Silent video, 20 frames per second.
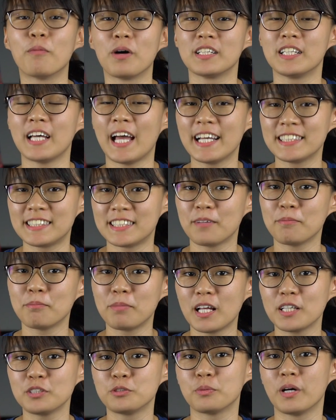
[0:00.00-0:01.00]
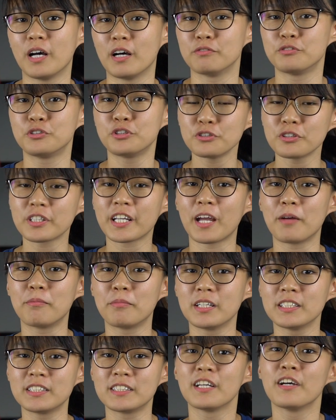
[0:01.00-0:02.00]
while the S10 Plus will have two
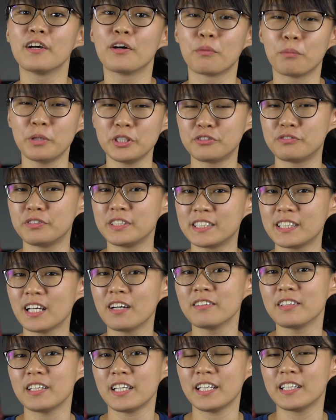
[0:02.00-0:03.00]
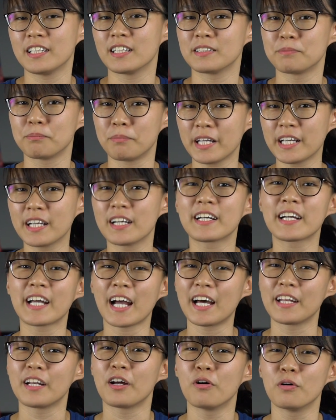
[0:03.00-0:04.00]
cameras, which result in a bigger
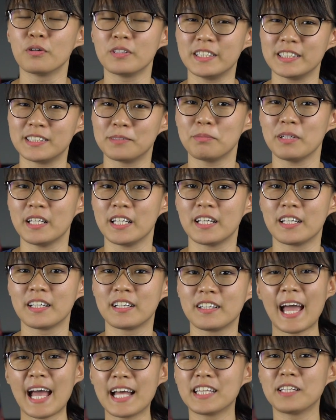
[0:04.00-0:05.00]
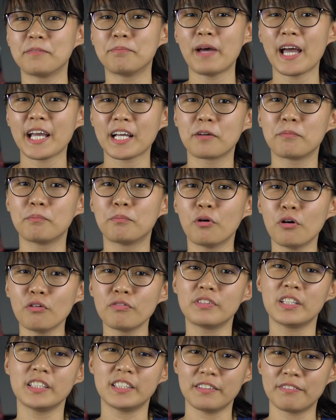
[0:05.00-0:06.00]
cut hole display. At the back,
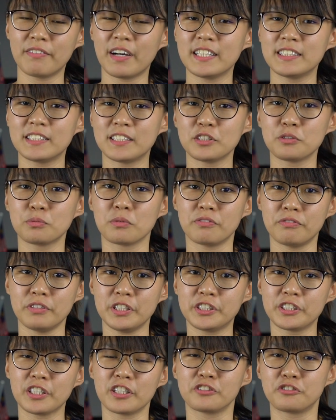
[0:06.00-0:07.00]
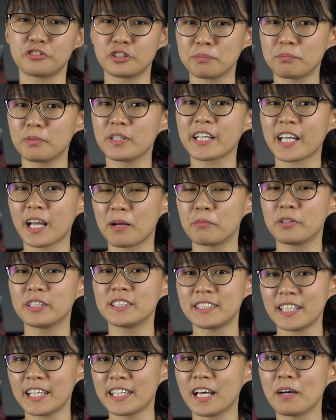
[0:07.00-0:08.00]
both the devices will feature a triple camera
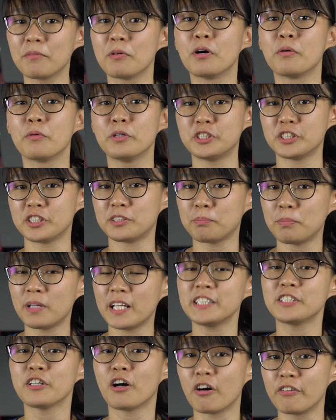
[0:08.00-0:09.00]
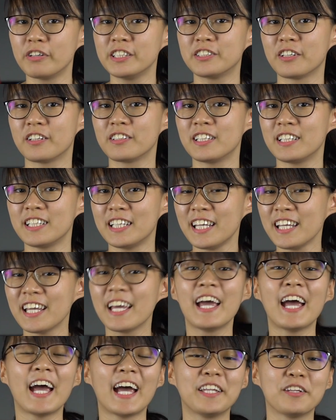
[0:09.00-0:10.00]
setup which is placed horizontally
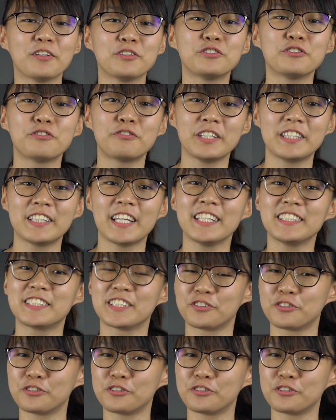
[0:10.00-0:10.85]
and also retains the